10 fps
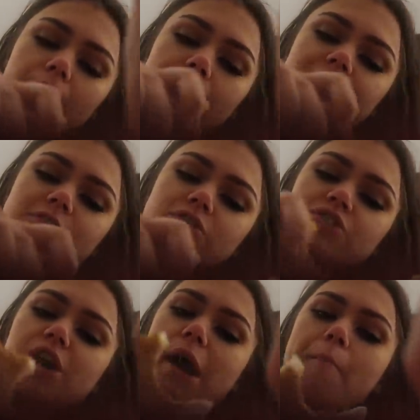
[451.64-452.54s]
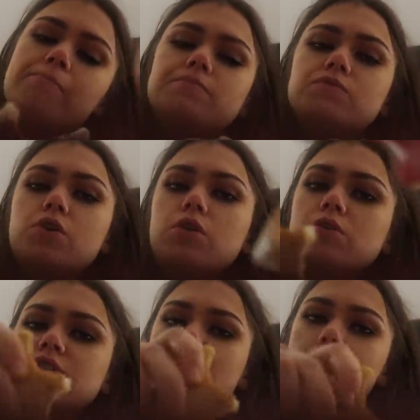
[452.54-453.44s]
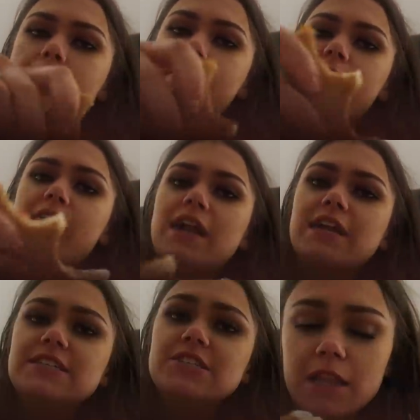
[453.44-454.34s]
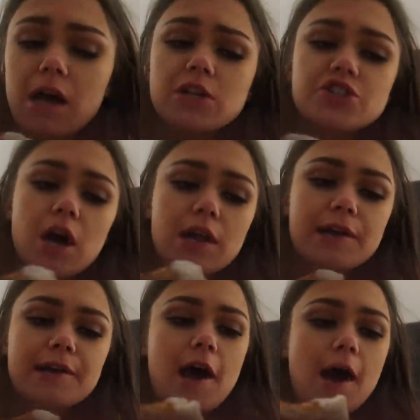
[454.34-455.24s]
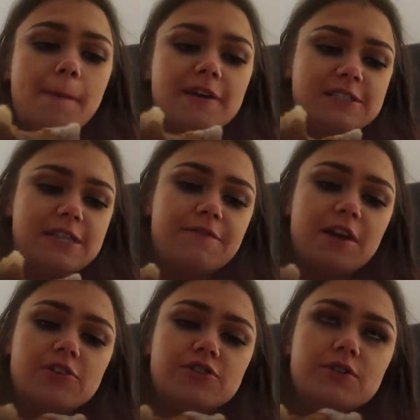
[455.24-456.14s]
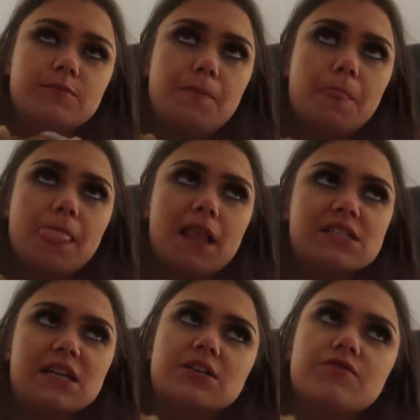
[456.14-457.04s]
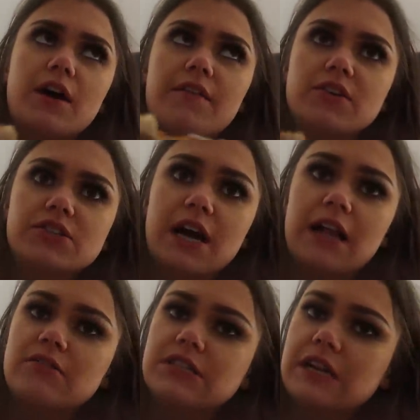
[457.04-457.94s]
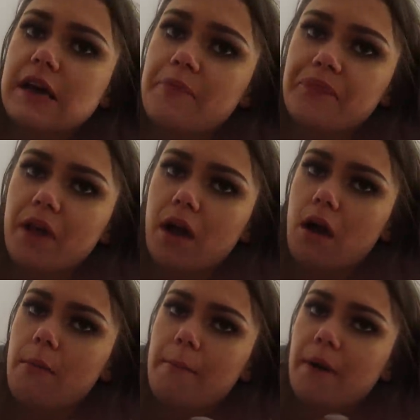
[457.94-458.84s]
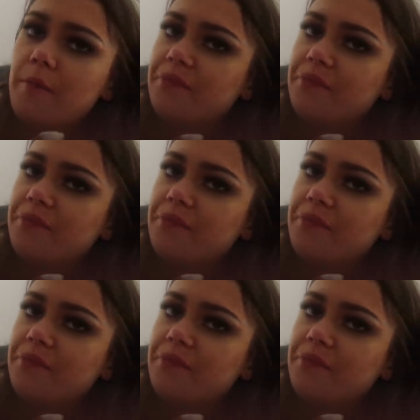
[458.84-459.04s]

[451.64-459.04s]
I have a good time. A long time, am I right, ladies? Large garlic and herb has 700/500 calories in it. I can't remember.